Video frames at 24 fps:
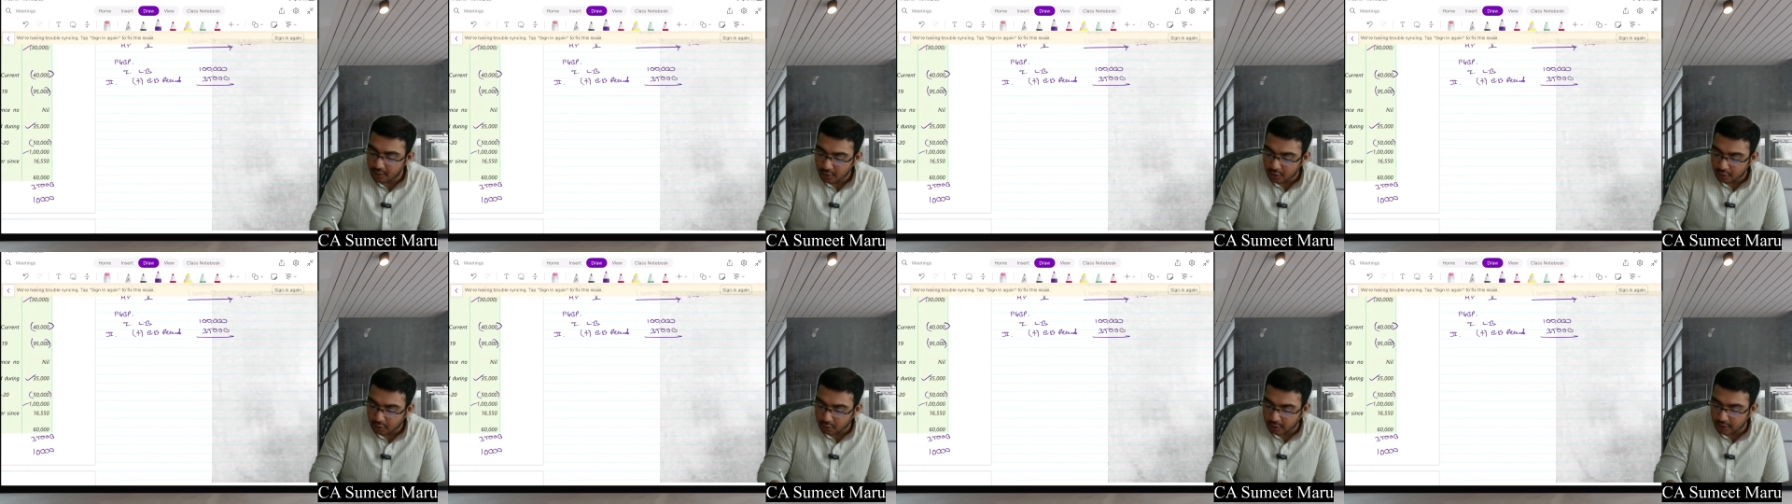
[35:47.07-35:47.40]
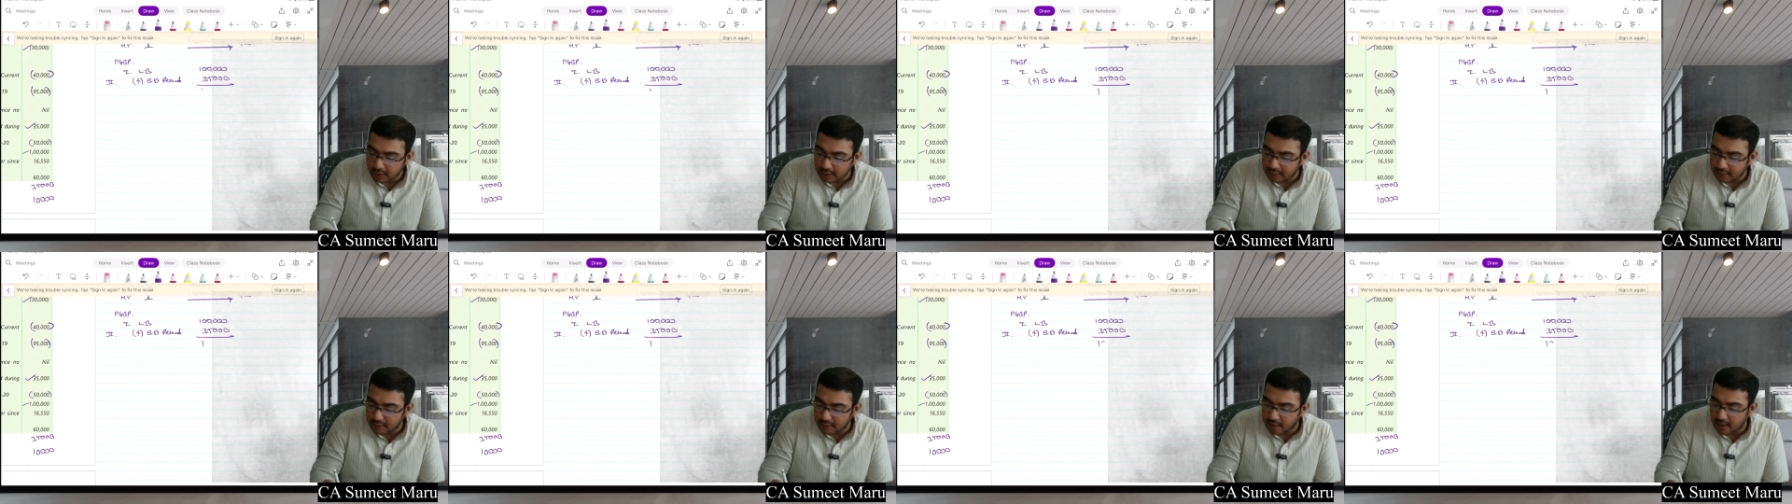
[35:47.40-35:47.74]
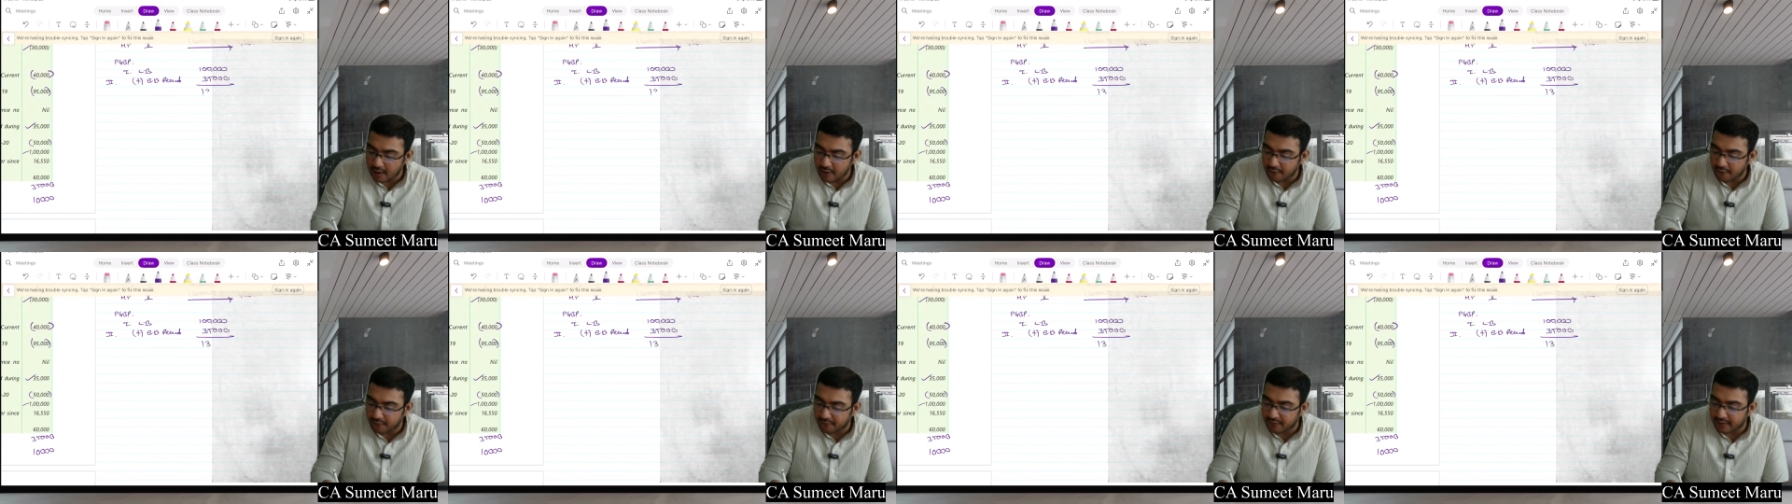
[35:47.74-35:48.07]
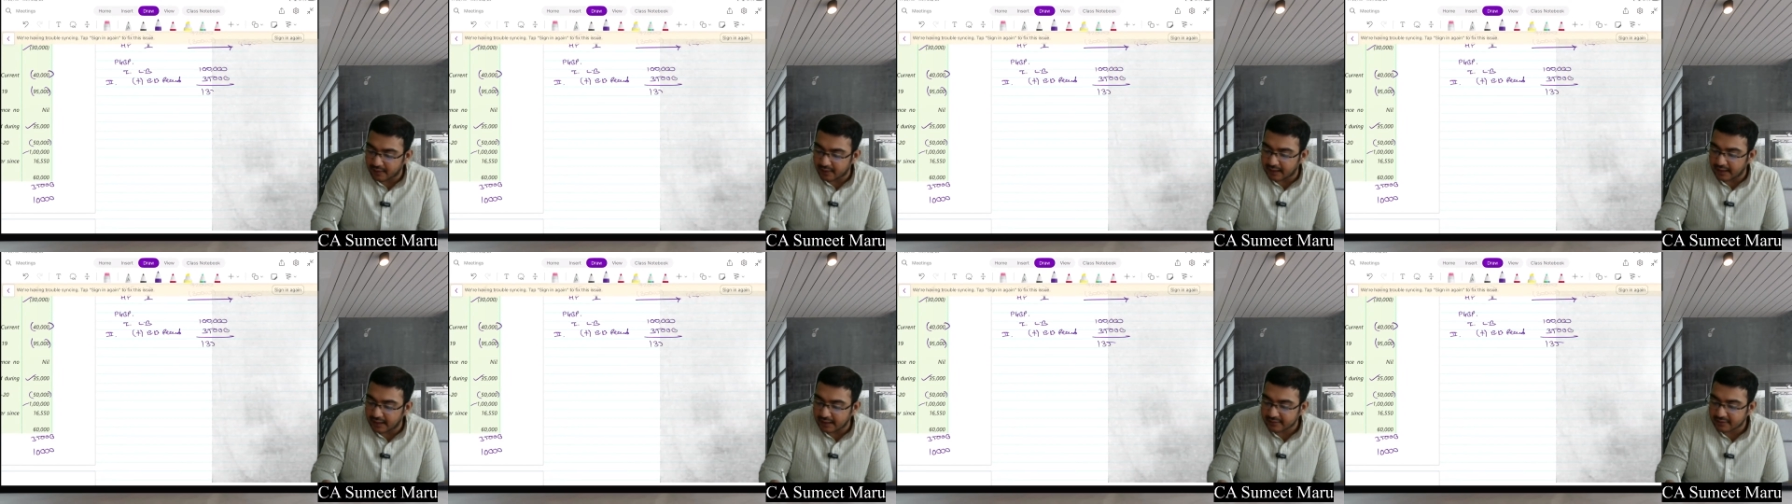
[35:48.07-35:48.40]
Total we have
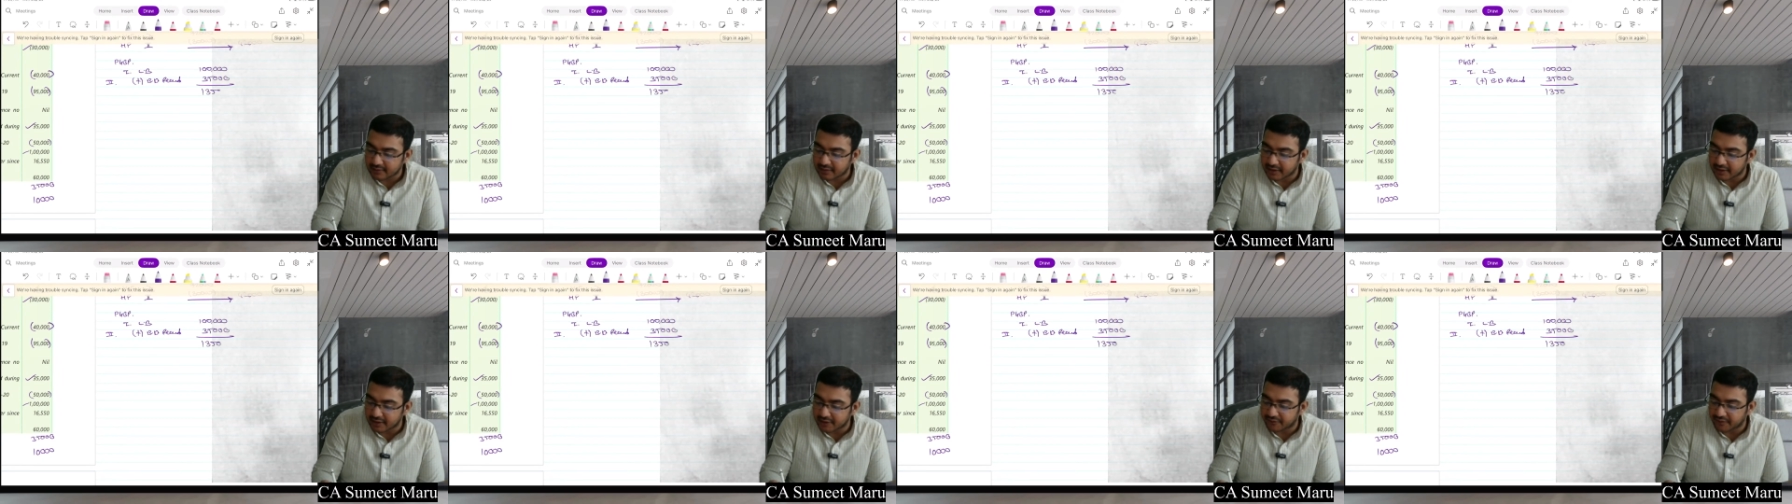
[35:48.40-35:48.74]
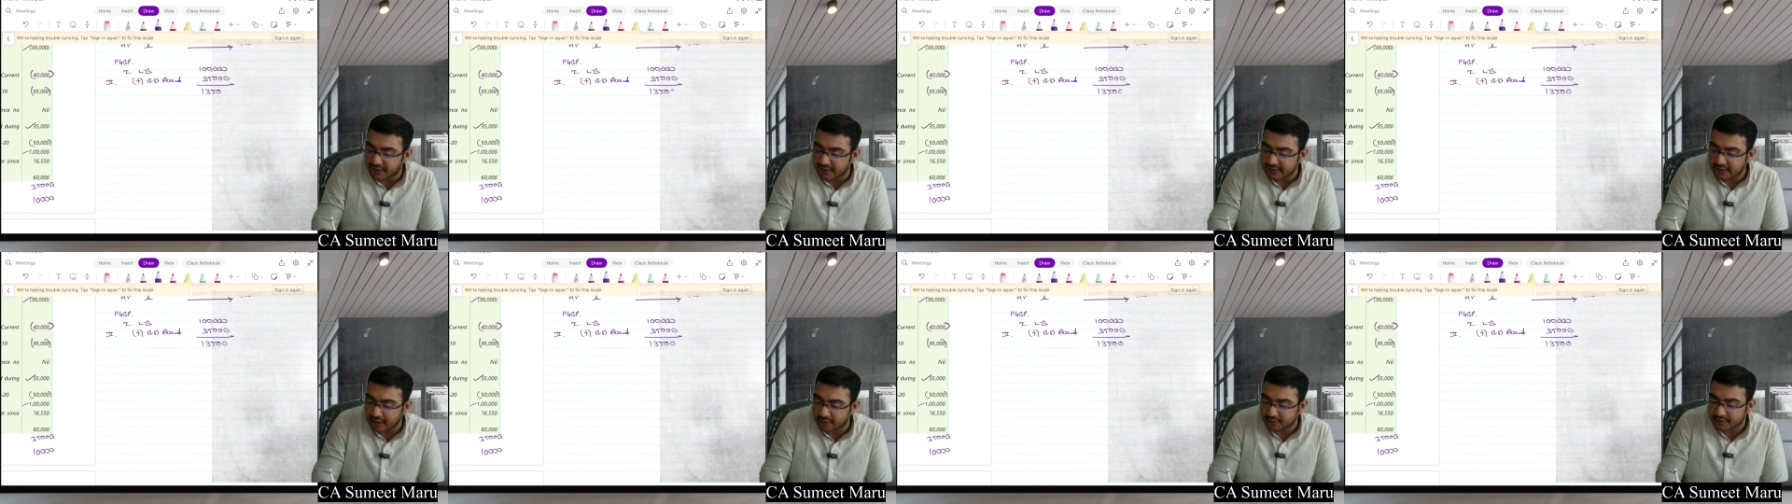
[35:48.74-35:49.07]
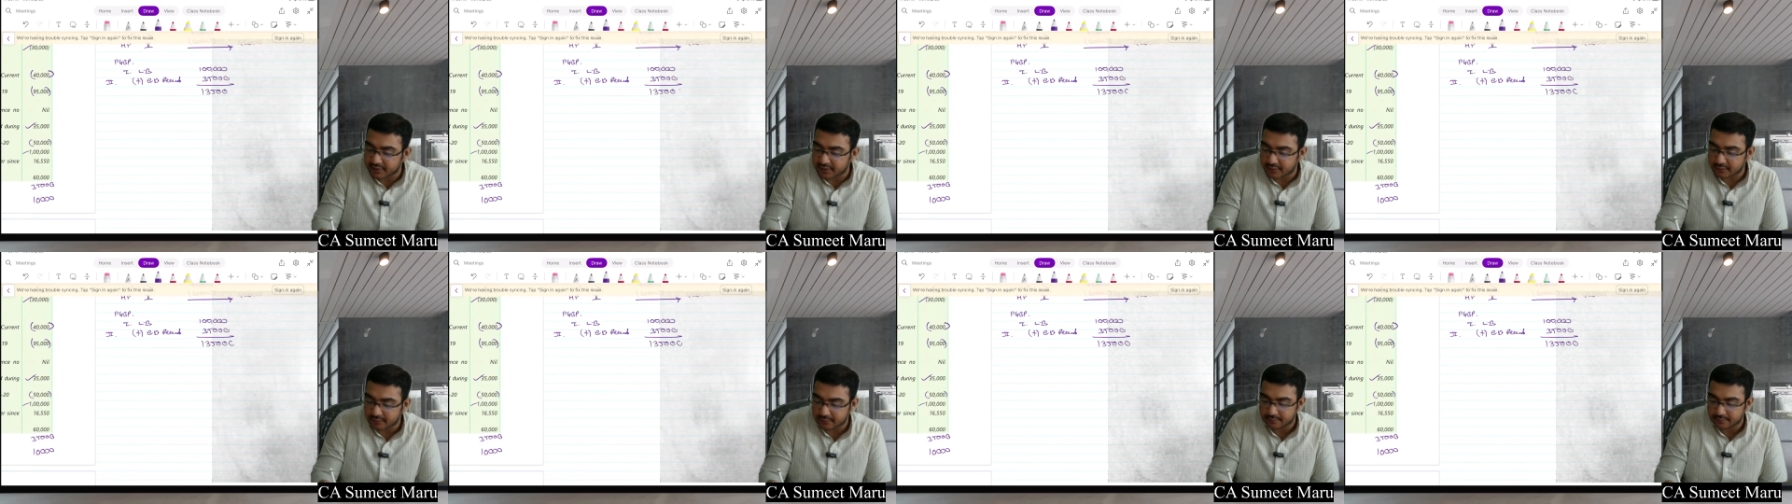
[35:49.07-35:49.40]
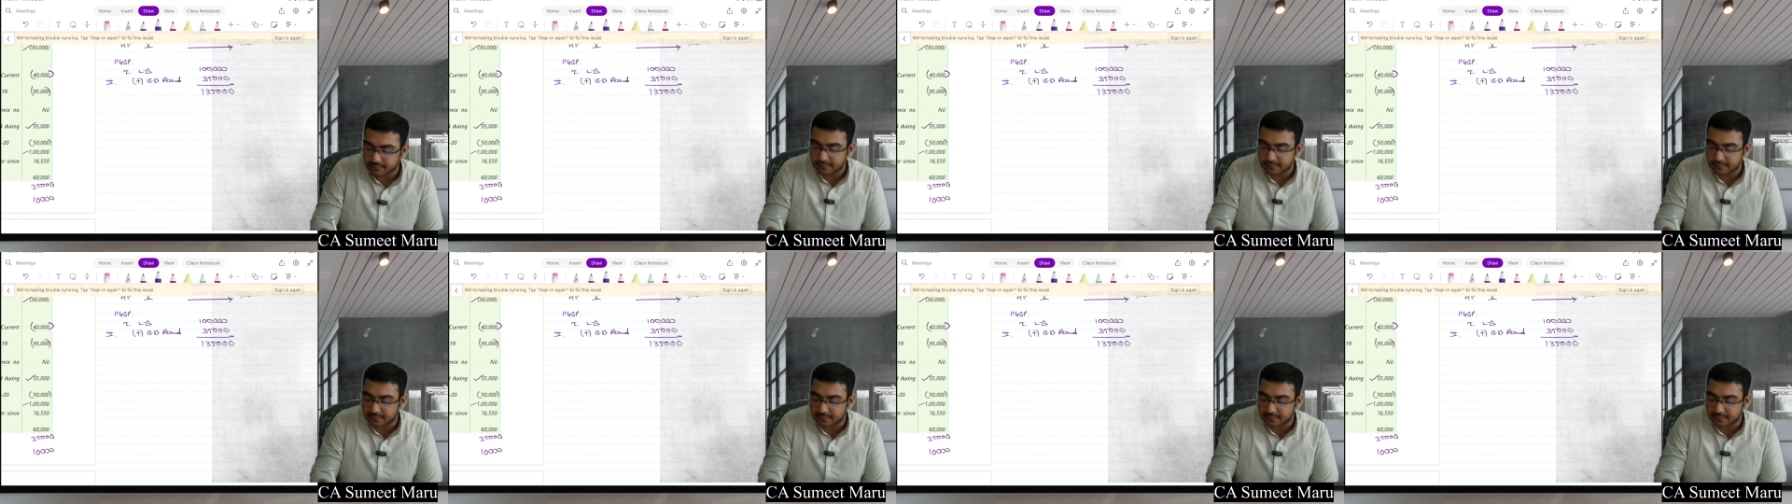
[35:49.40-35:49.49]
1,35,000.